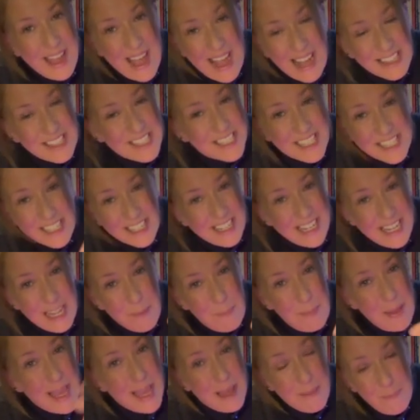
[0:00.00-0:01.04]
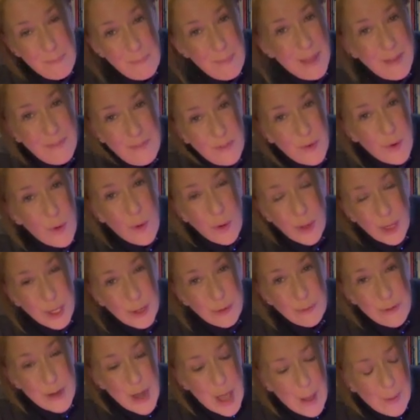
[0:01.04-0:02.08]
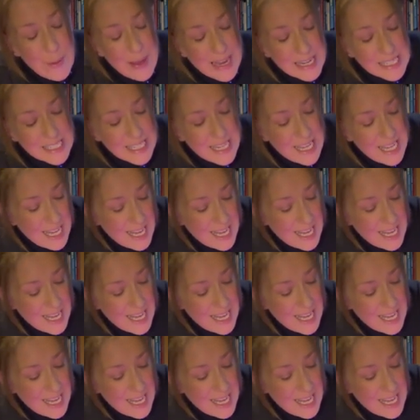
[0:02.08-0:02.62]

and suddenly appear before you know it.